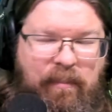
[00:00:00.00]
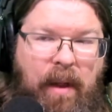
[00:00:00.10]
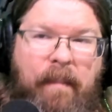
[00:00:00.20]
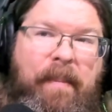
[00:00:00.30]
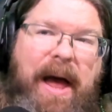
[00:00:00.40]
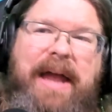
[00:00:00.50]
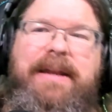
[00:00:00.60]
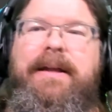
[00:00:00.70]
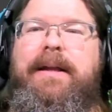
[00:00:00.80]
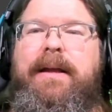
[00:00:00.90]

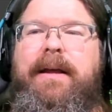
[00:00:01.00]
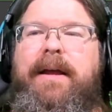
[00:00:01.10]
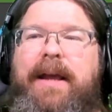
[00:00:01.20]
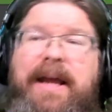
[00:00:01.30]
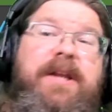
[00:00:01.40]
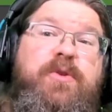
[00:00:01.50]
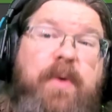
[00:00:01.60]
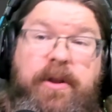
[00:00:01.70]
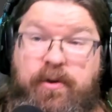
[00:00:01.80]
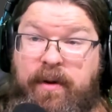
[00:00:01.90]
But it is
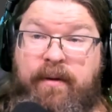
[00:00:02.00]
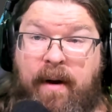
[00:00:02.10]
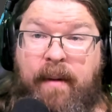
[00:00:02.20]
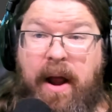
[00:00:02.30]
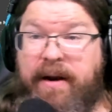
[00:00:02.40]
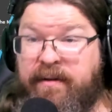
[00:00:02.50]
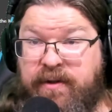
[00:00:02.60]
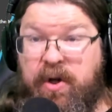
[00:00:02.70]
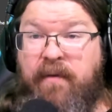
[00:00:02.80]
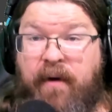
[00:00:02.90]
one of those really rare mon. And
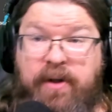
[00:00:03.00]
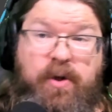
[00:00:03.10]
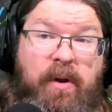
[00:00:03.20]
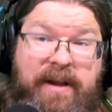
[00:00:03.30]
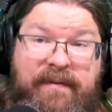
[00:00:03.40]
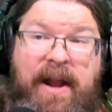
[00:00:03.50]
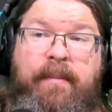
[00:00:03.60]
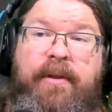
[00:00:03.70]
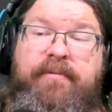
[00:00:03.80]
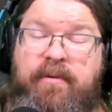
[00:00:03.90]
so far, it's only
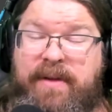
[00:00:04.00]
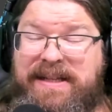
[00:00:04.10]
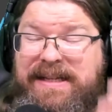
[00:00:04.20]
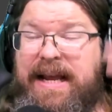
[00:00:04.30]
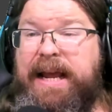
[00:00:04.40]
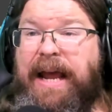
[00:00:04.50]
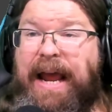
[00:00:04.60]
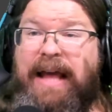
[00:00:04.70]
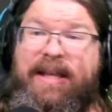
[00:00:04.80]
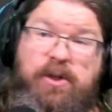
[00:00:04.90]
available through this.
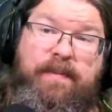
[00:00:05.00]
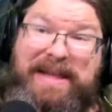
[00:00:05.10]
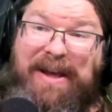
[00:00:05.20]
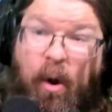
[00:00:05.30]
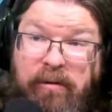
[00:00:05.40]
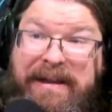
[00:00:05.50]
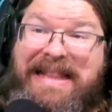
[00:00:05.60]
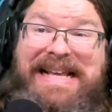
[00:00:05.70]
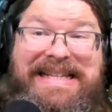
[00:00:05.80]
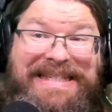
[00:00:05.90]
And this will be only
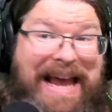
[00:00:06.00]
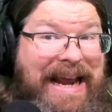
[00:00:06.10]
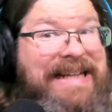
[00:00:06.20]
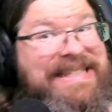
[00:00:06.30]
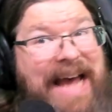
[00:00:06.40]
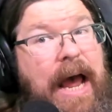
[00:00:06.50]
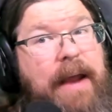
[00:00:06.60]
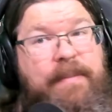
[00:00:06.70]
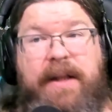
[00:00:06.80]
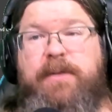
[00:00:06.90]
the second
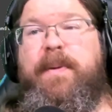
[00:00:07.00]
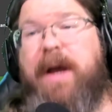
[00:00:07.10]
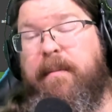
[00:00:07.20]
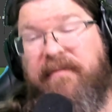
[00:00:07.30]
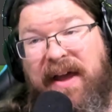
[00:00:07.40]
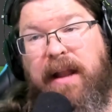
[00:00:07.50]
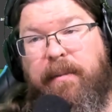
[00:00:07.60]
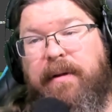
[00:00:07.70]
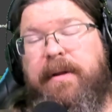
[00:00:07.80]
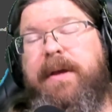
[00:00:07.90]
time that it's become
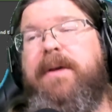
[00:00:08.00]
available.